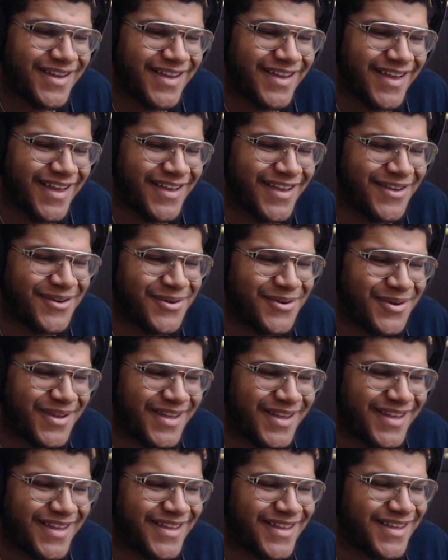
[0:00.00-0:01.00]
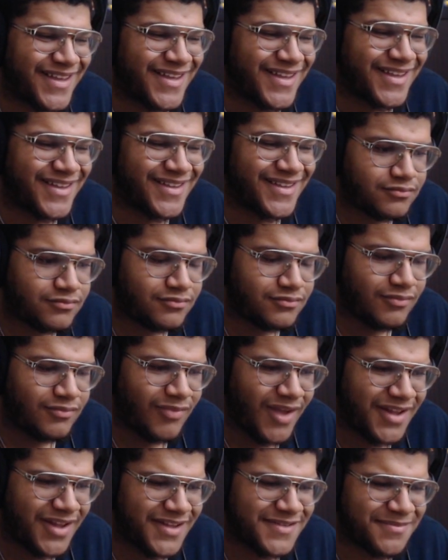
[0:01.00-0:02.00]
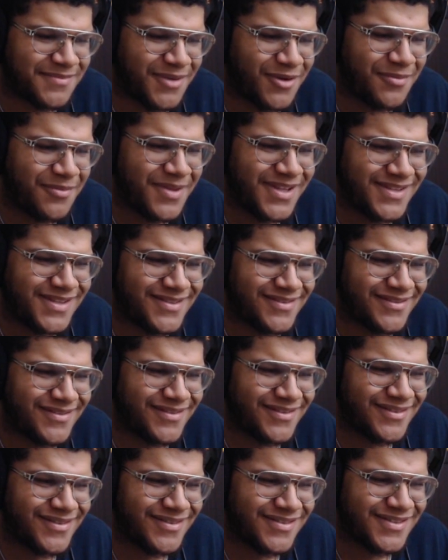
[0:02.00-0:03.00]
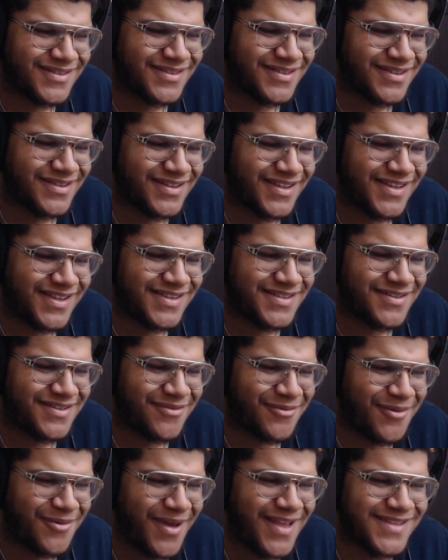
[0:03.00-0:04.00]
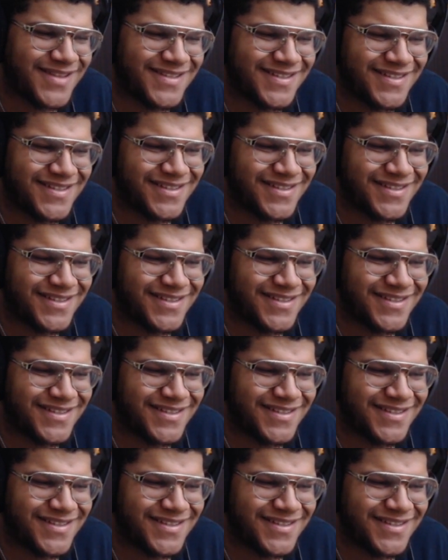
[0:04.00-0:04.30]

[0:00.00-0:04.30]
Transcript: Hell yeah. At this moment? These? What?